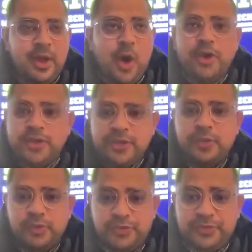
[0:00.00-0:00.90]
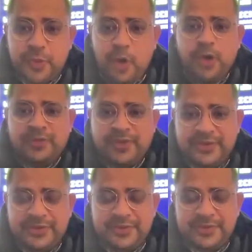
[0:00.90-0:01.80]
on the move,
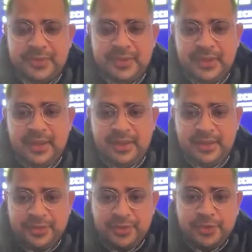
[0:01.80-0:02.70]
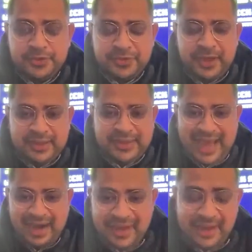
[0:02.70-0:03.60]
always, sort of a
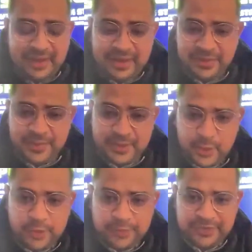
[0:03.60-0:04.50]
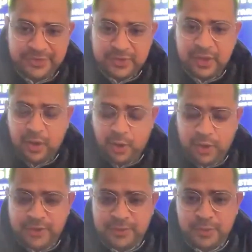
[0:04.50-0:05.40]
caravan network, always
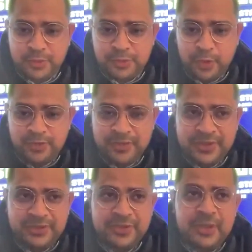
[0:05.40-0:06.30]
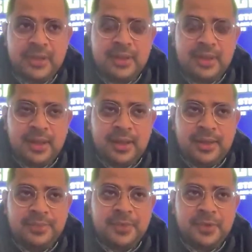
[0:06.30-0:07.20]
on the move, always
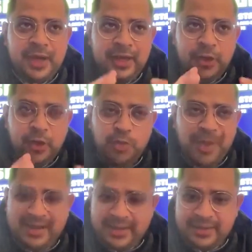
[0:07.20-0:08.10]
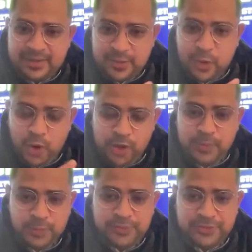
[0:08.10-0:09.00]
nomadic,
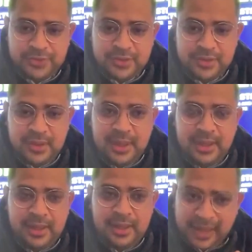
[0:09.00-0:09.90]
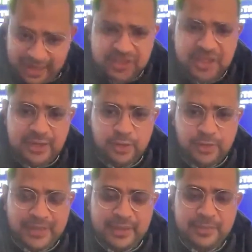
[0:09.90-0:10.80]
almost, largely
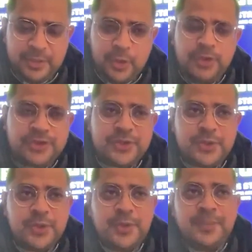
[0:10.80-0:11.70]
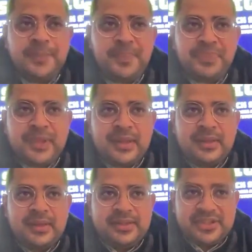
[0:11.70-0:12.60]
nomadic, but also
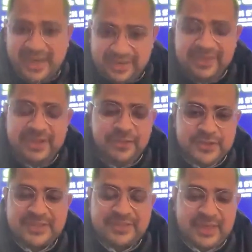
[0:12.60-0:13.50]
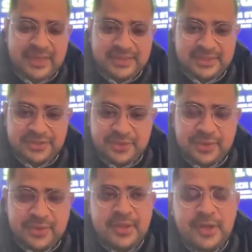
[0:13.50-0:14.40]
striving for civilization.
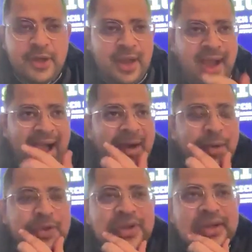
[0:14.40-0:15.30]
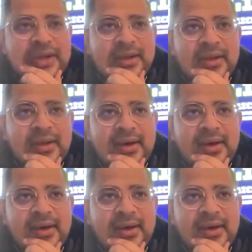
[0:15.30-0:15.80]
How did